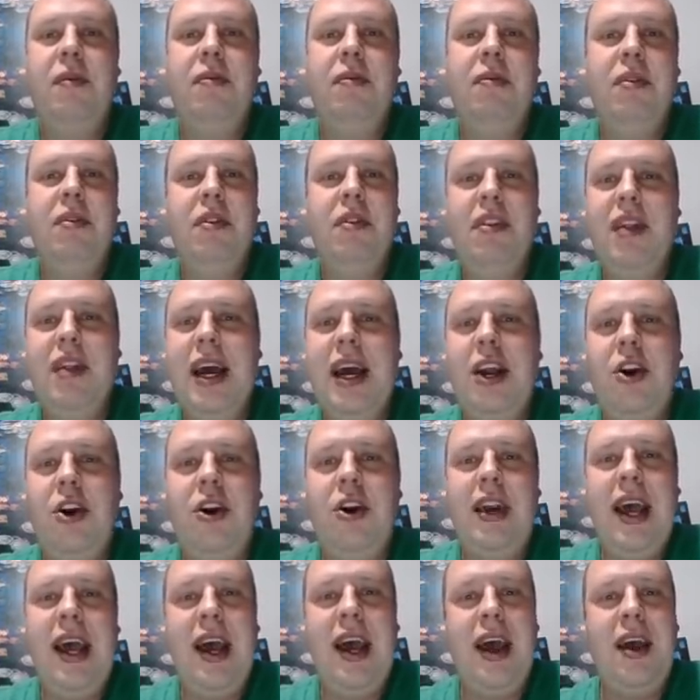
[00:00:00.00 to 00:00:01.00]
Night or
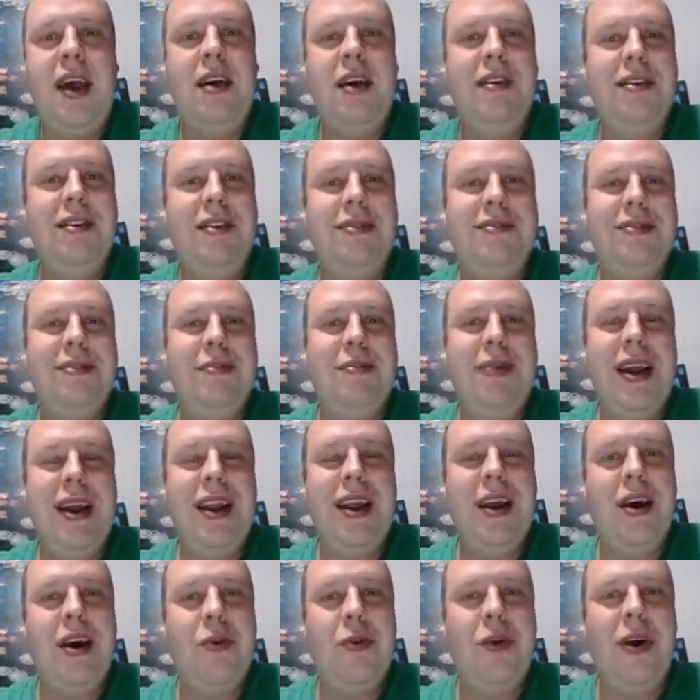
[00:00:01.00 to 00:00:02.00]
day,
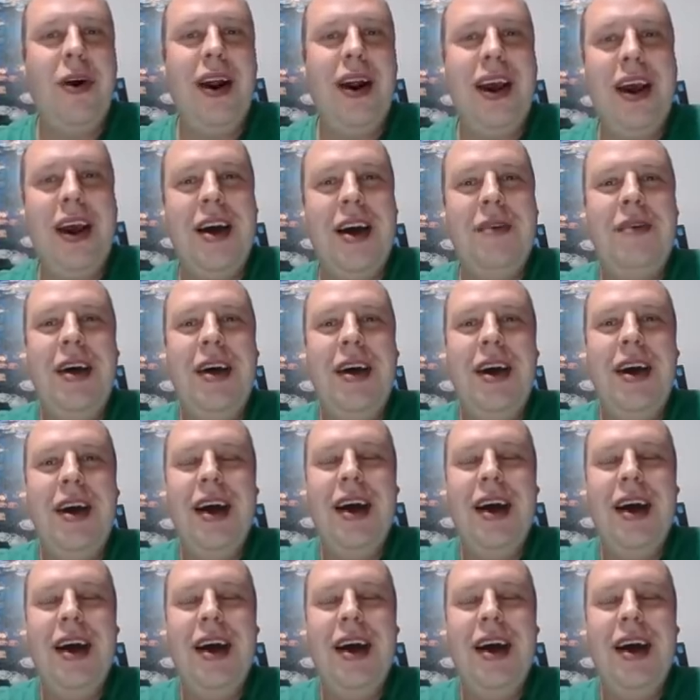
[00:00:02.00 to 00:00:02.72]
depending on where I am,